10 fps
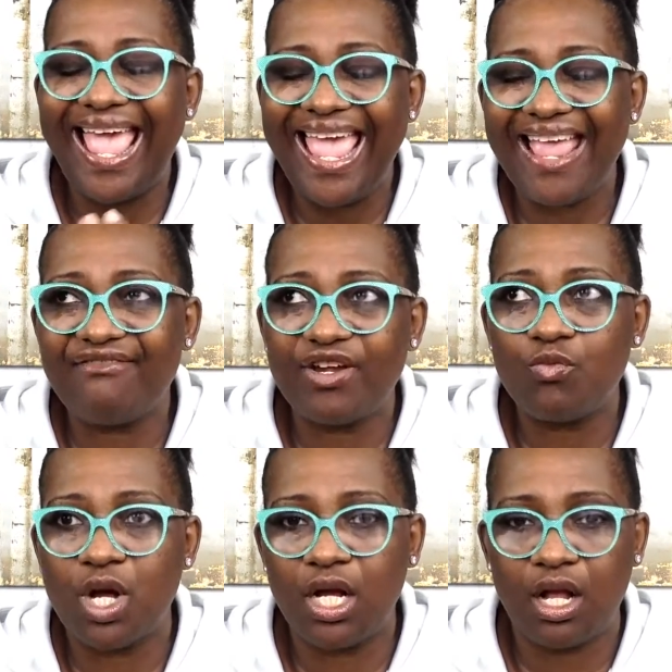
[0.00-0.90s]

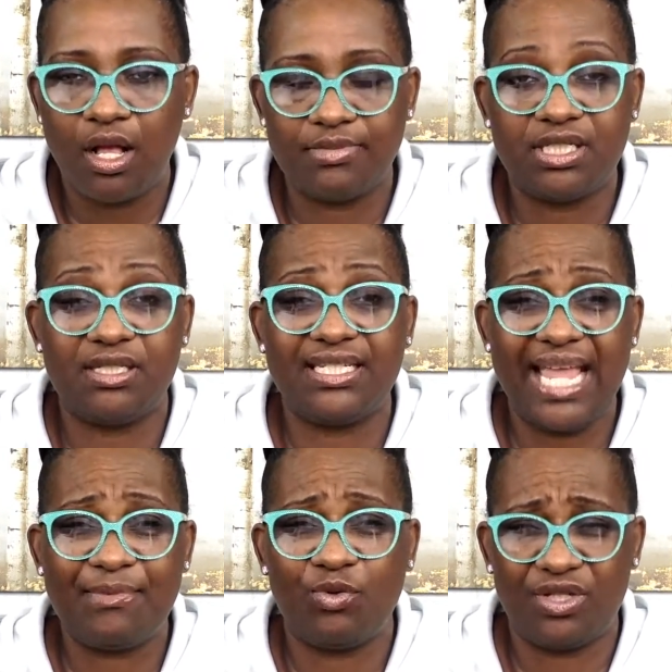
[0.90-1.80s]
Everyone comes to the
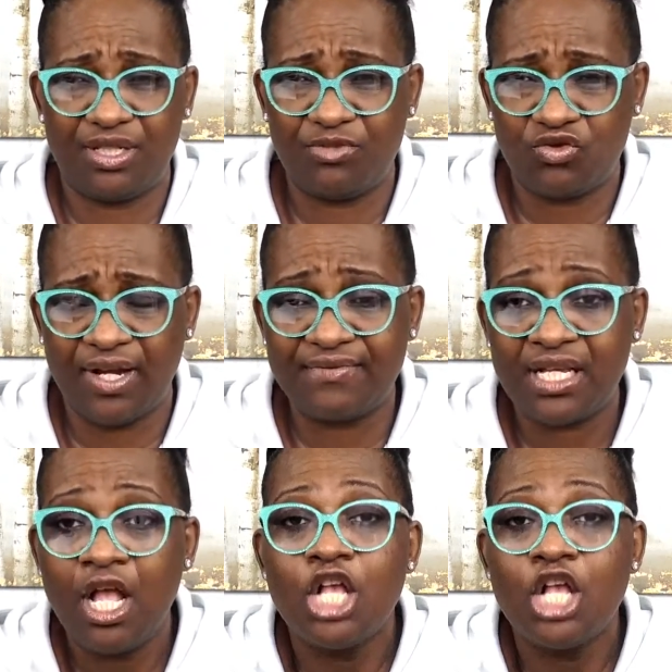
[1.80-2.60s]
table with some strengths.